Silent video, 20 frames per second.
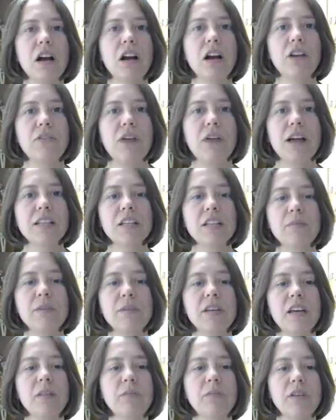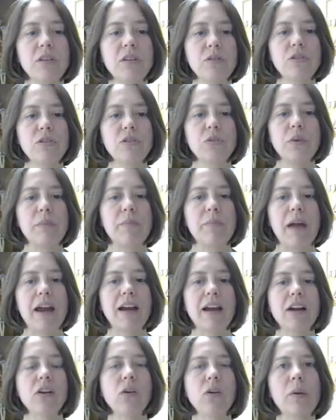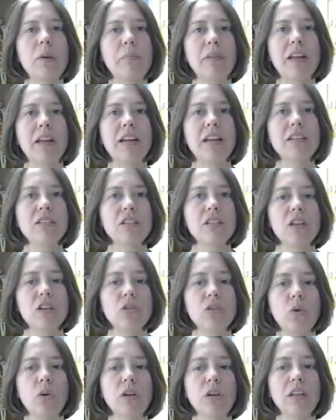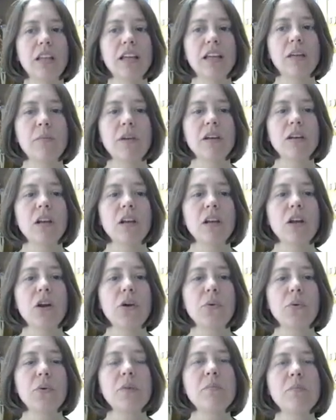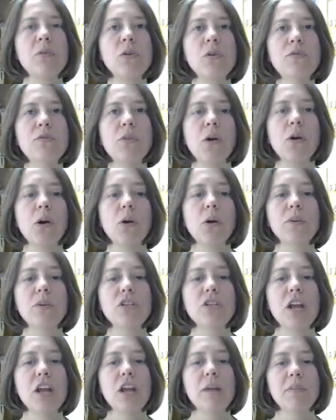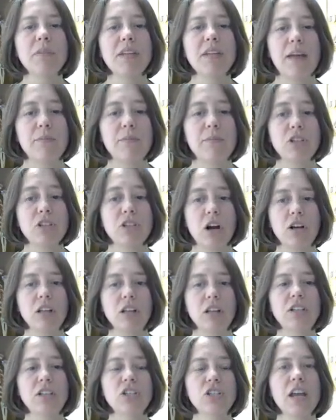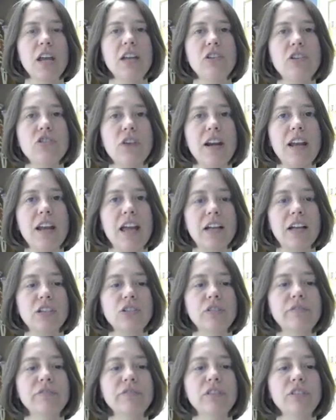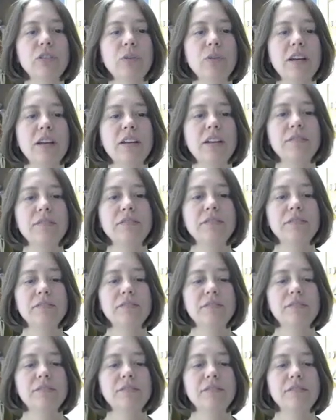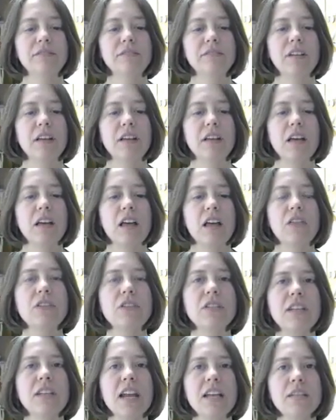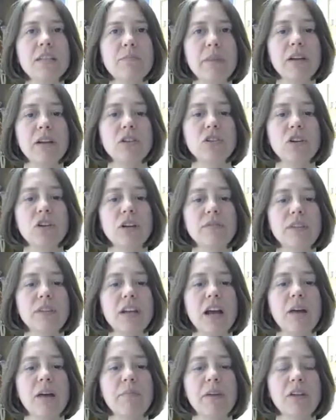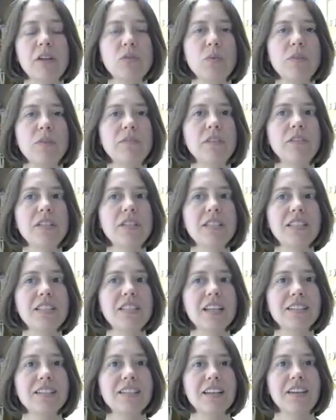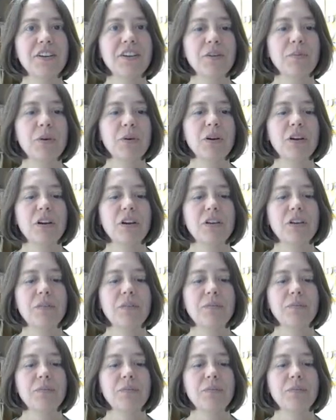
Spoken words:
Arthroscopy can be used to repair or replace a torn ligament, remove or reshape damaged cartilage, and drain extra fluid. There's a nice picture of it on page 156 in your book.